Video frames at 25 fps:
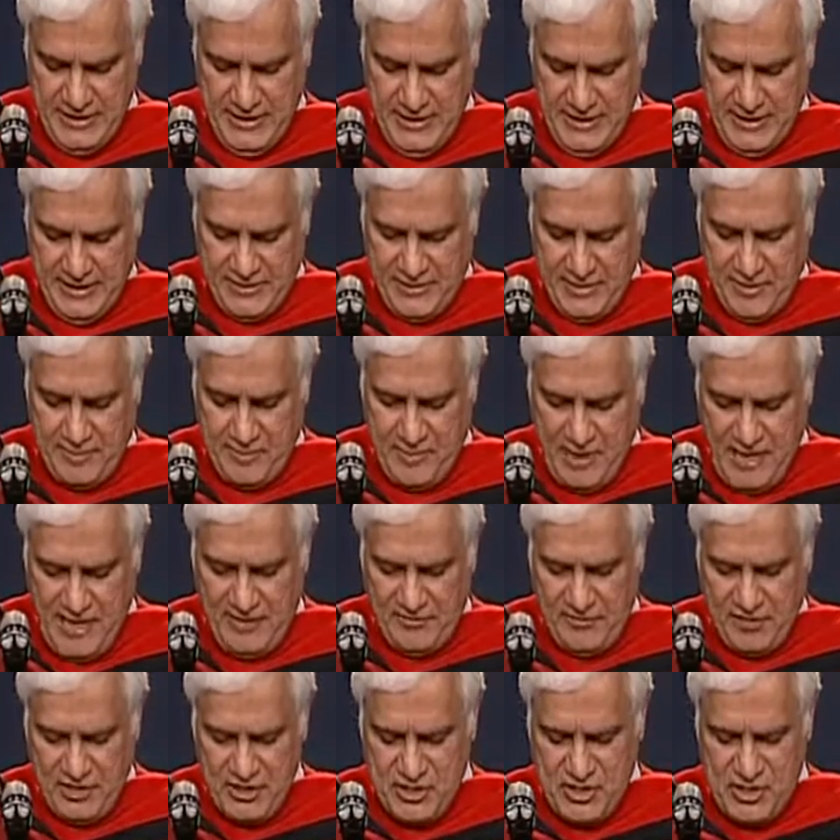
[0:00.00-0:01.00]
And the
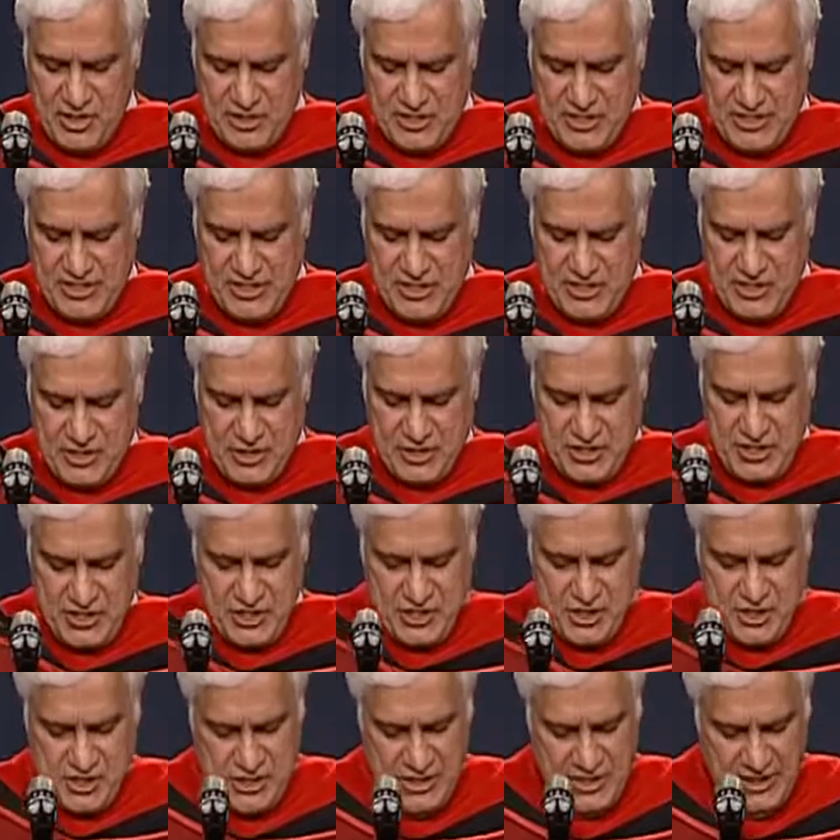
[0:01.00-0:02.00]
marvelous thing is
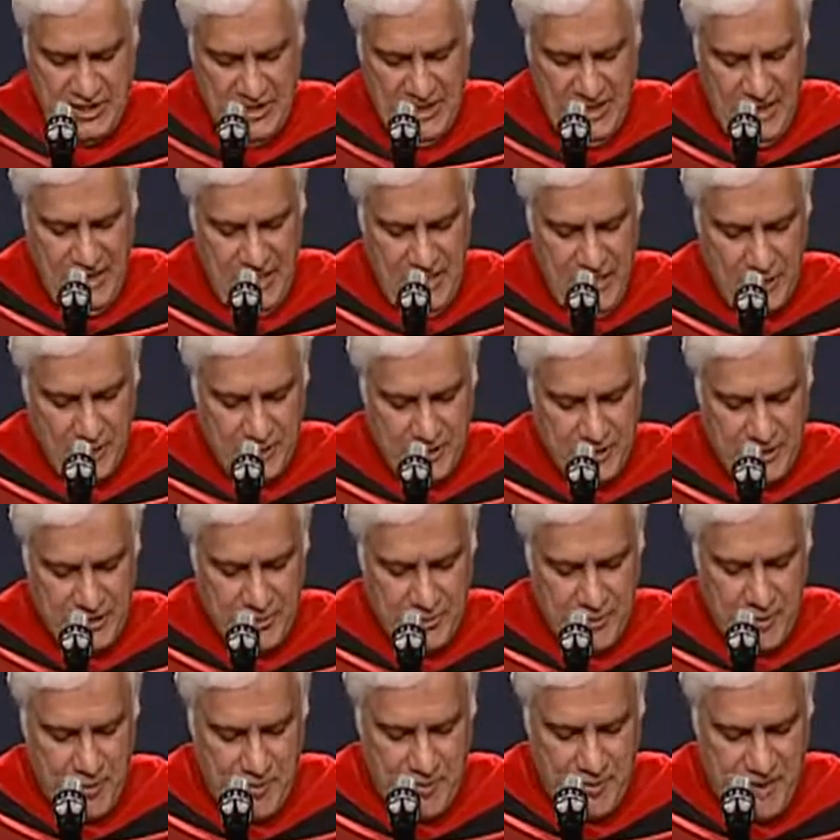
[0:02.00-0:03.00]
this, how he
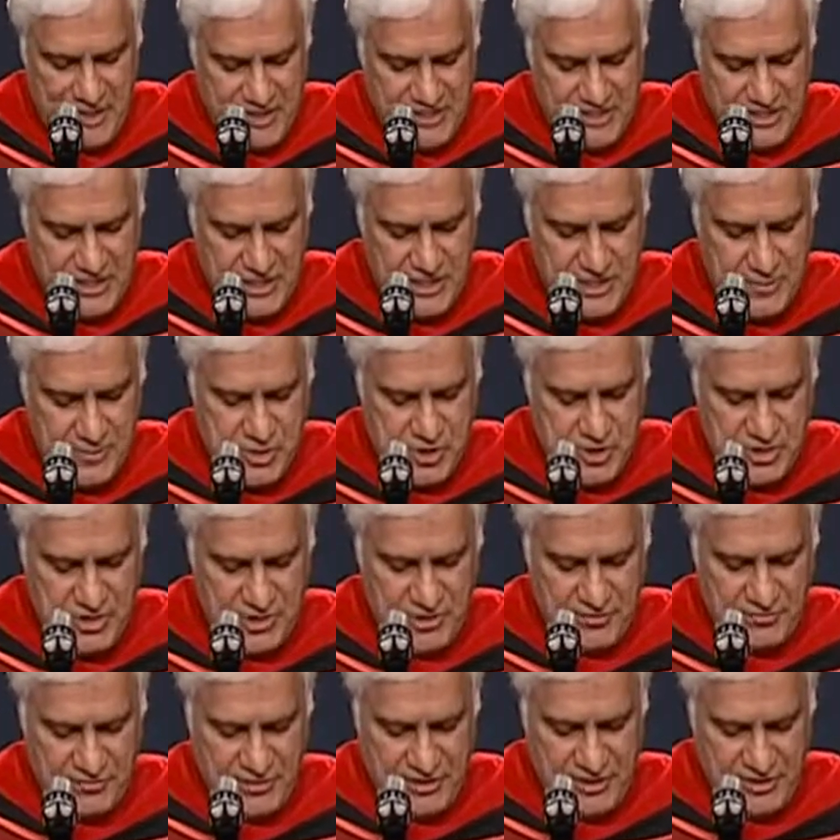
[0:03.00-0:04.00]
reminded
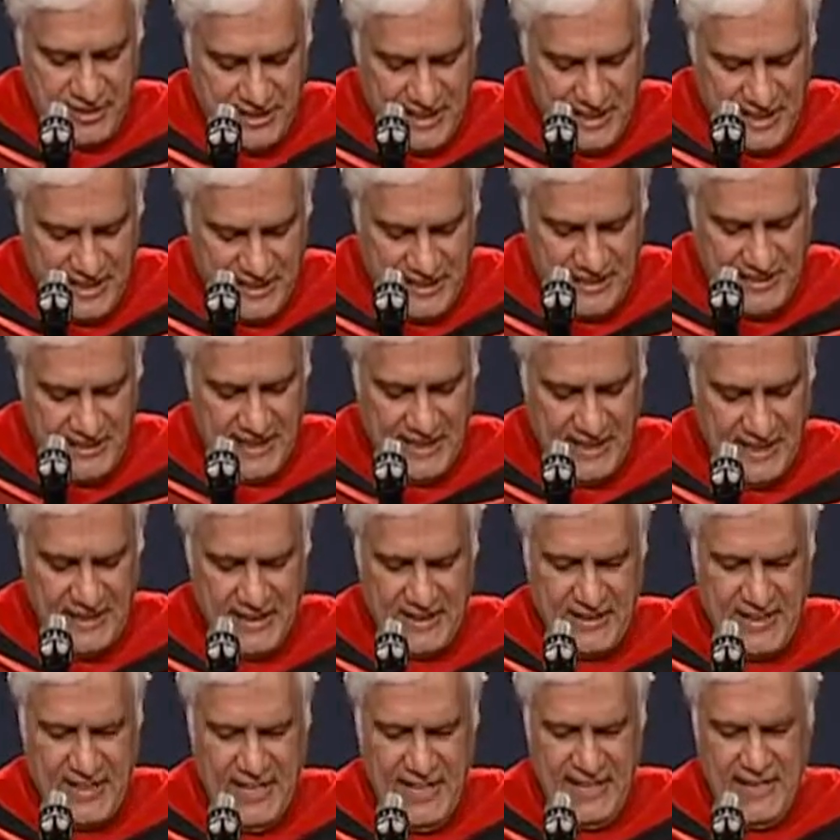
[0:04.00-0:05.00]
himself again and
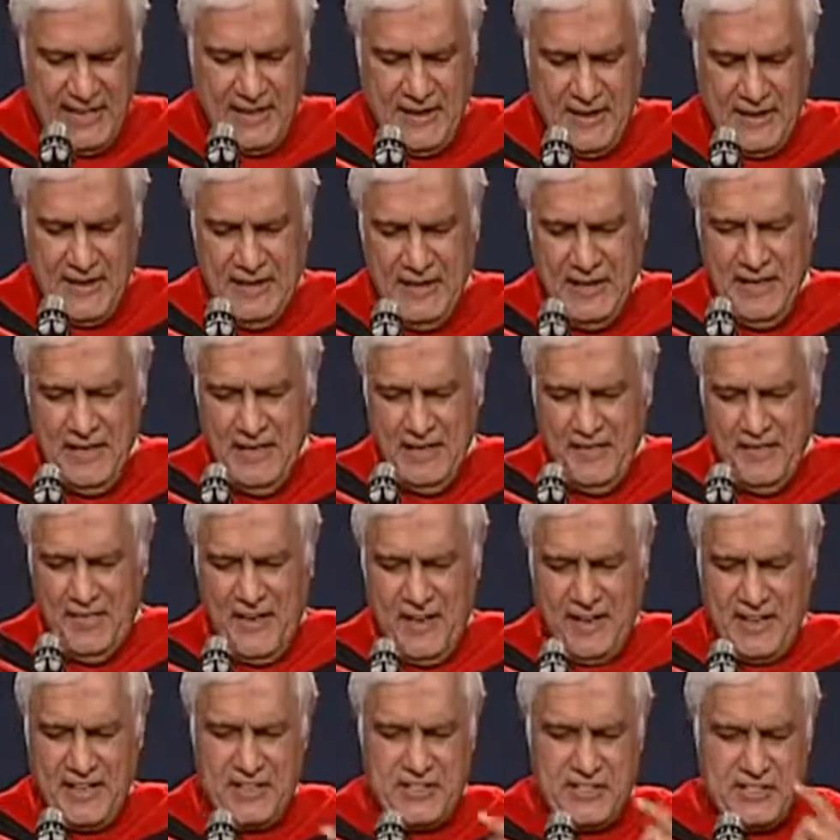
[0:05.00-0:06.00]
again
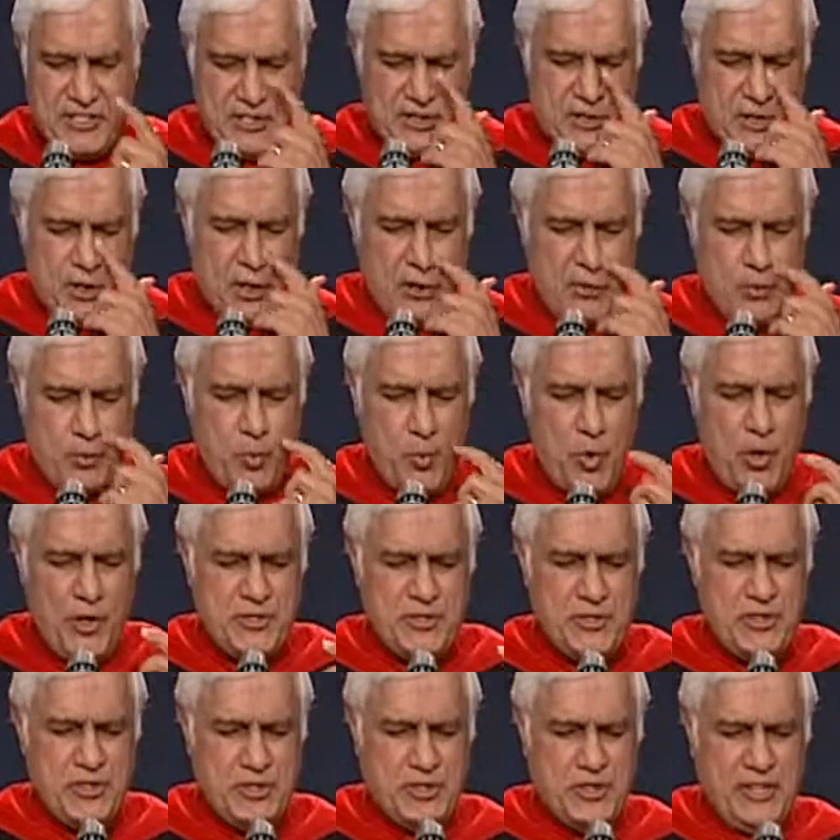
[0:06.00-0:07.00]
that he did not
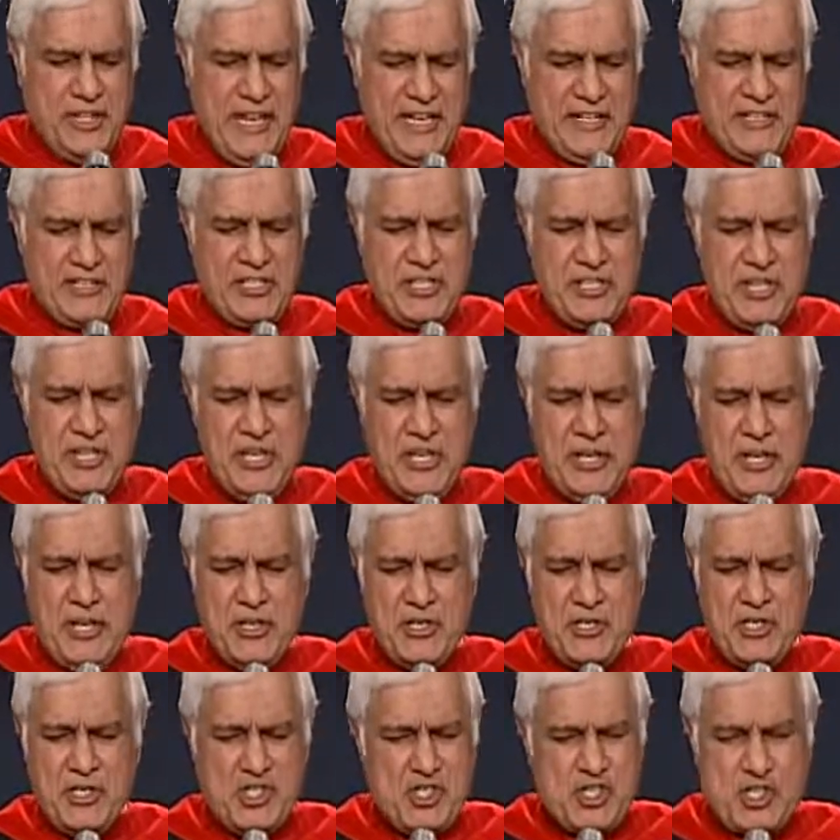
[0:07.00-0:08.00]
want to get
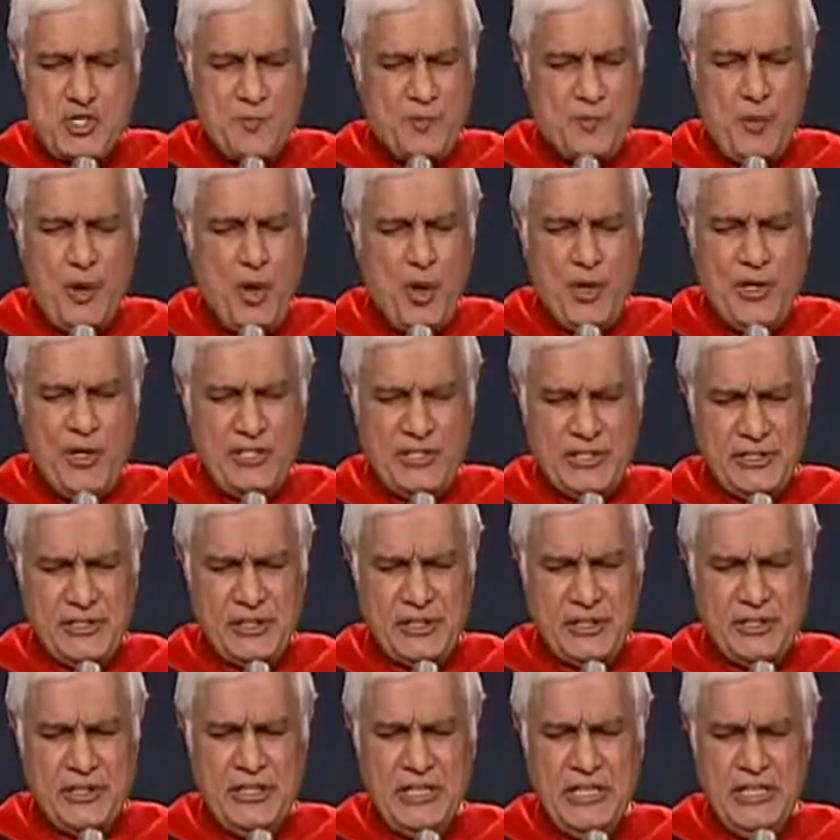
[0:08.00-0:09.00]

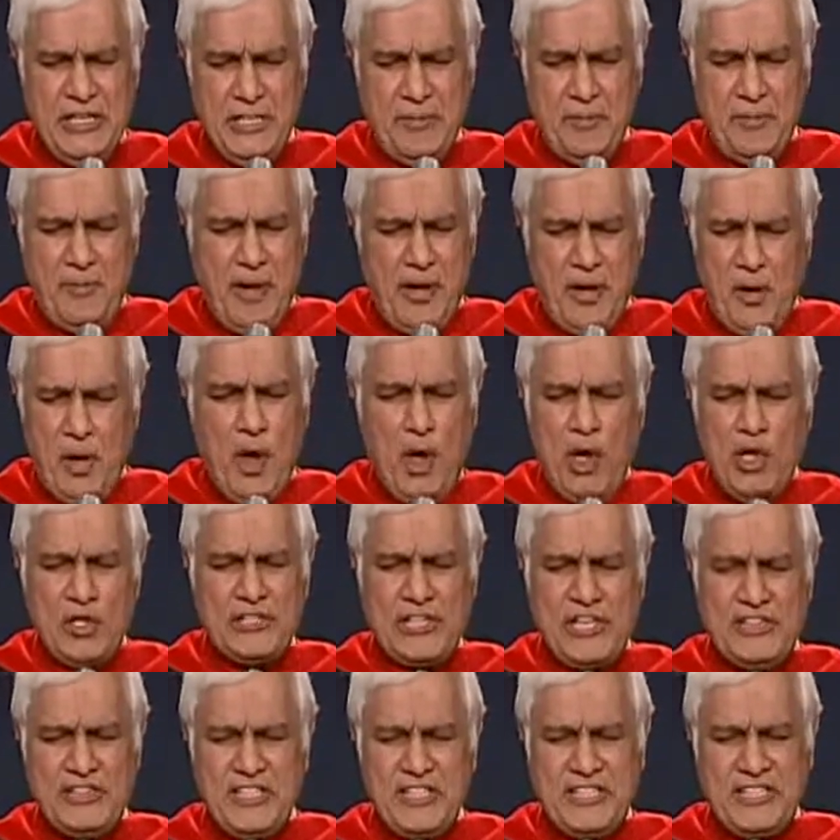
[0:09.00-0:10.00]
spoiled by all
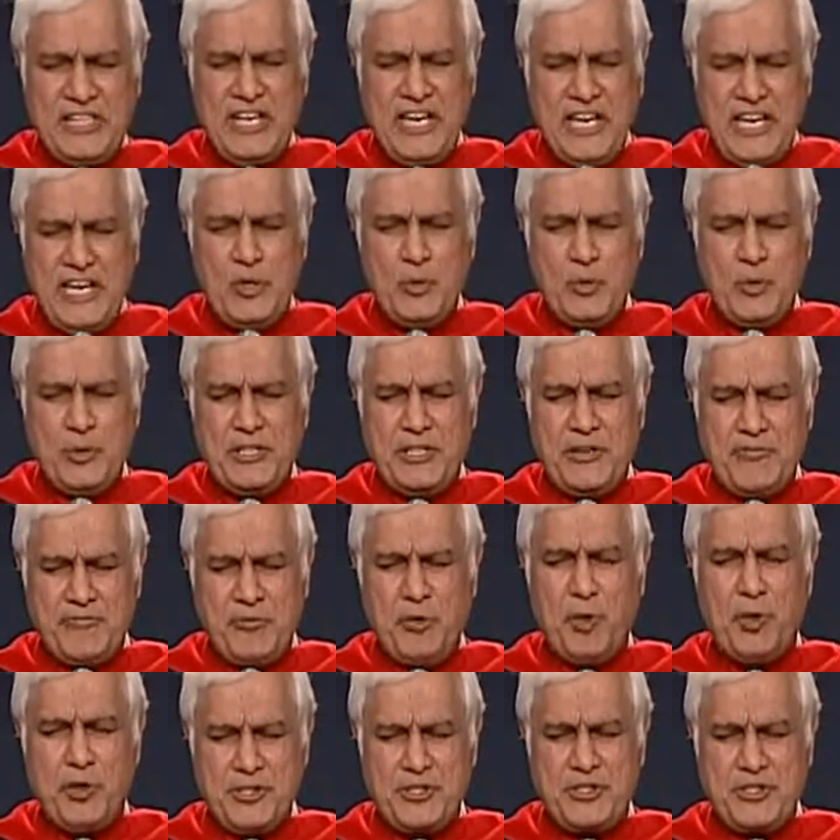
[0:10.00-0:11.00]
that the king would
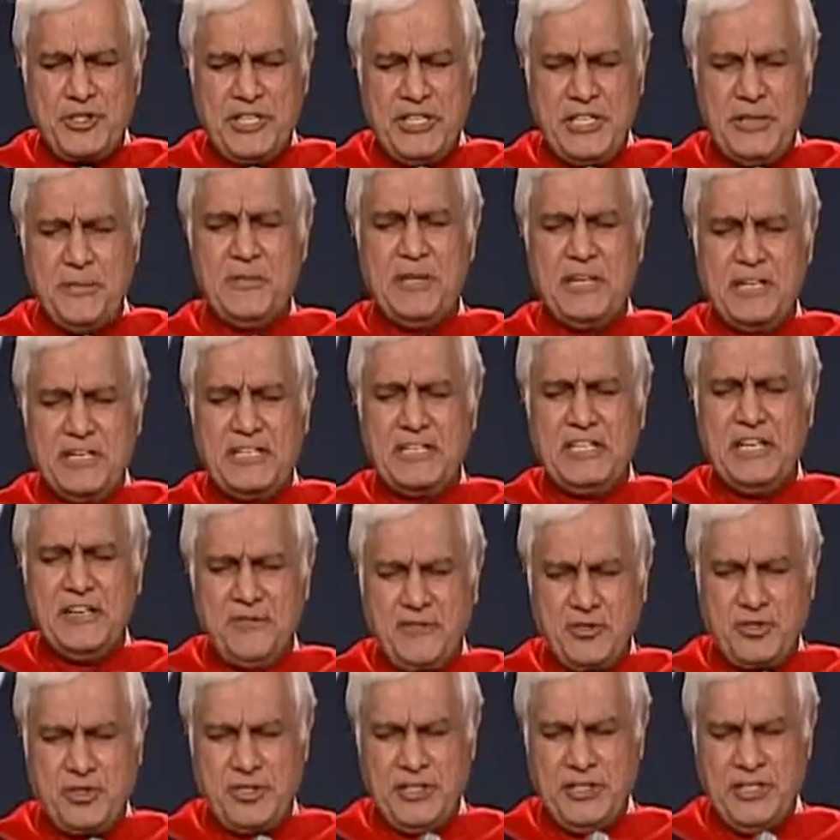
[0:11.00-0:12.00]
afford to him and
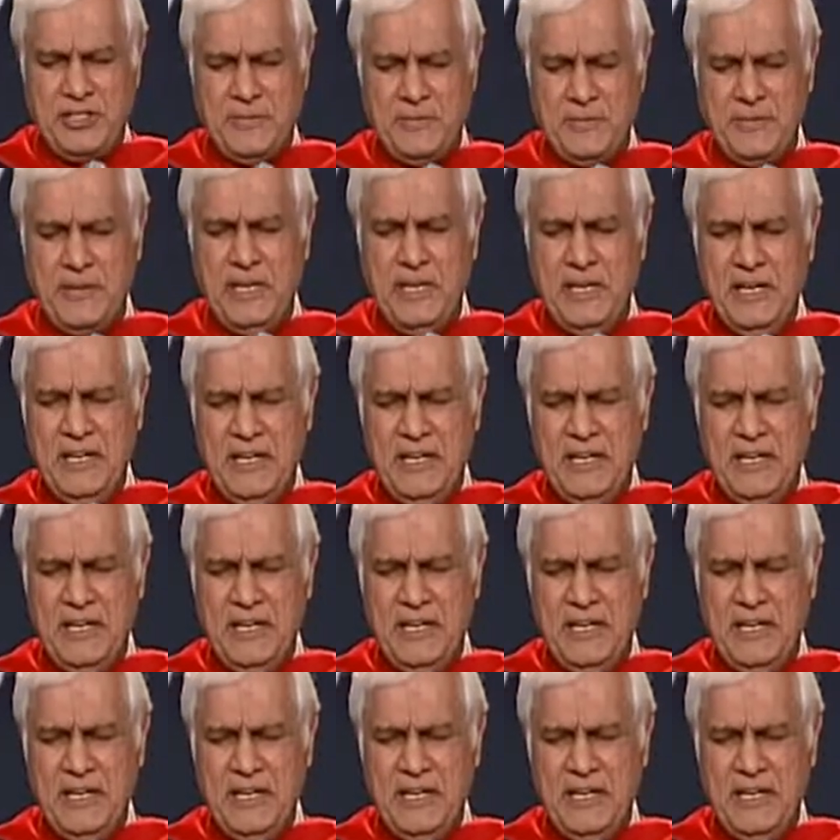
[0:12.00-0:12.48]
give to him.